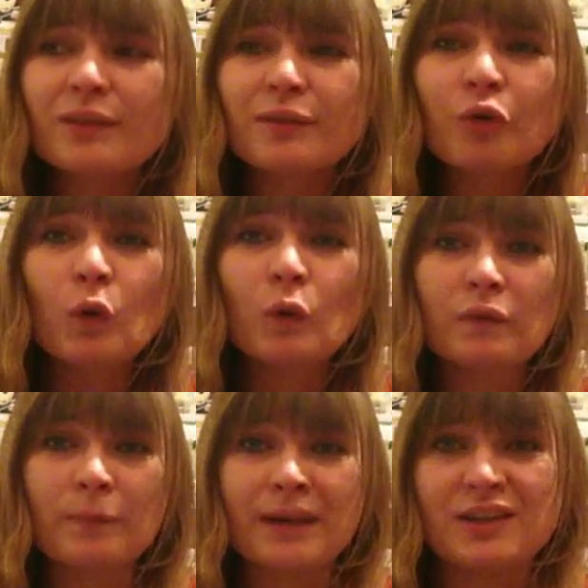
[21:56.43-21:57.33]
with
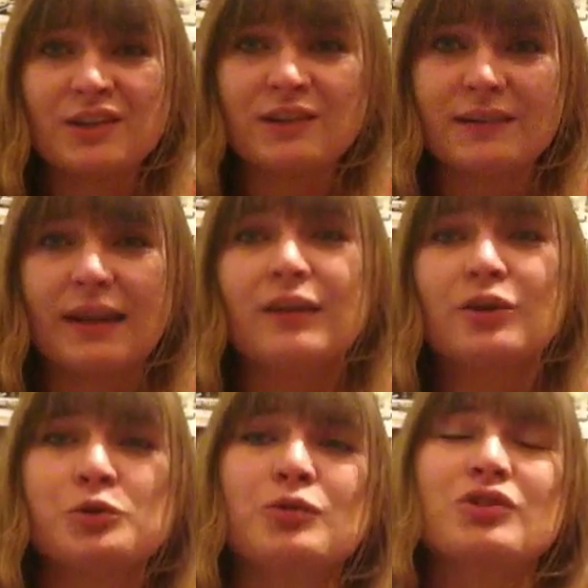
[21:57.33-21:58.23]
all the pictures and
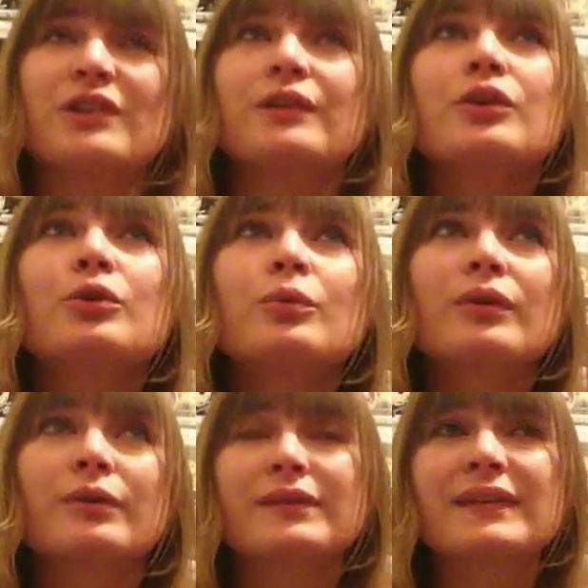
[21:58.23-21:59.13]
that, you
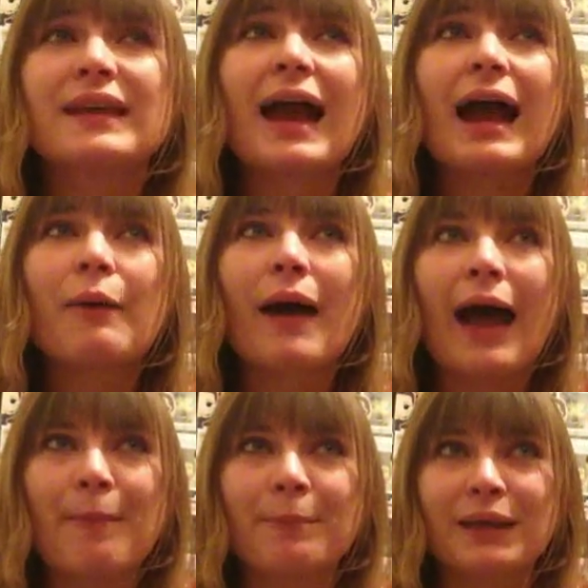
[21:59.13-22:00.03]
will see how
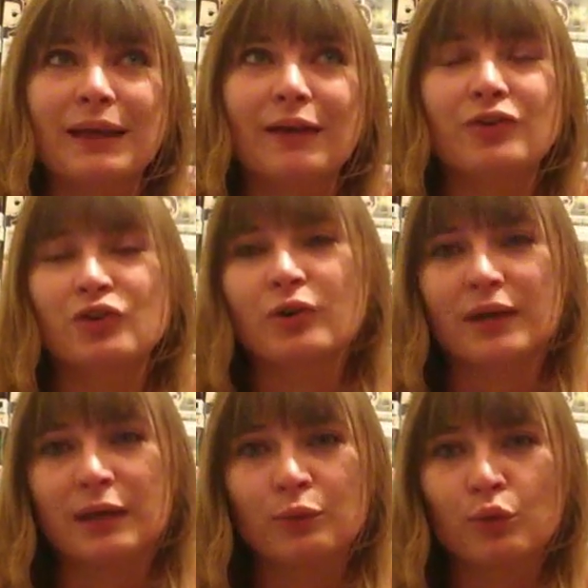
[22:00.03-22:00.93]
happy a
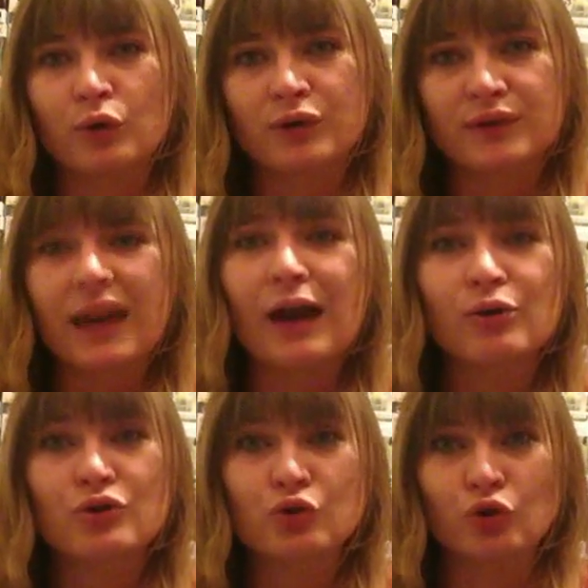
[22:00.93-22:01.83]
dog he was,
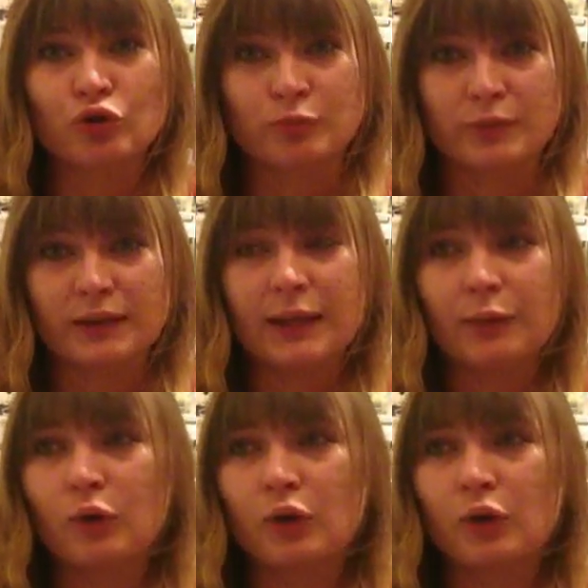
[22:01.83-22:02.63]
how adorable he